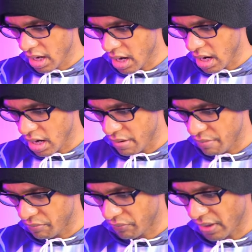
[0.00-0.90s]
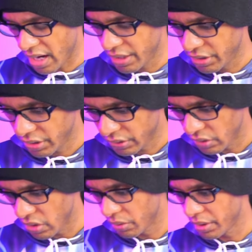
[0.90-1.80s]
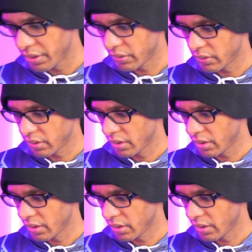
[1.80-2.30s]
Um, I just noticed